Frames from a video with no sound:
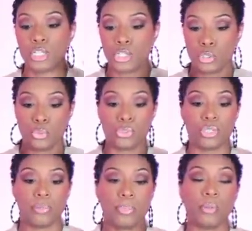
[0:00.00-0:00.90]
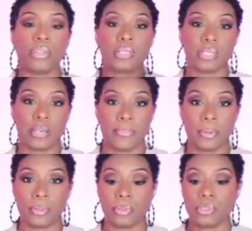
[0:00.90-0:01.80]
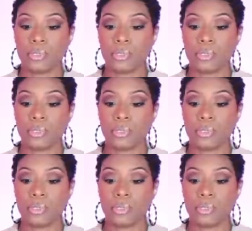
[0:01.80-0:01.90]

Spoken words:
shoes. They're both at Zappos.